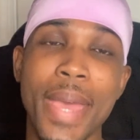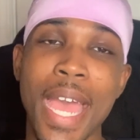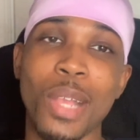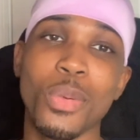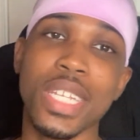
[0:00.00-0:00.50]

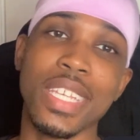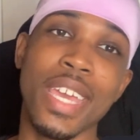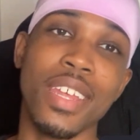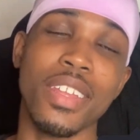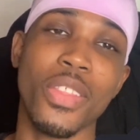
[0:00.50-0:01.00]
back with
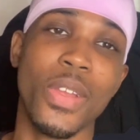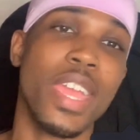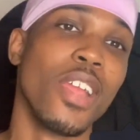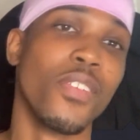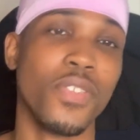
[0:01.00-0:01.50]
yet another
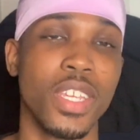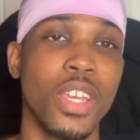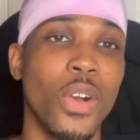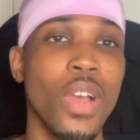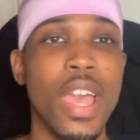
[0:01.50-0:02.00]
hair
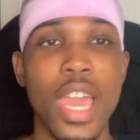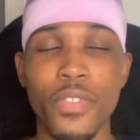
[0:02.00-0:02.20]
video.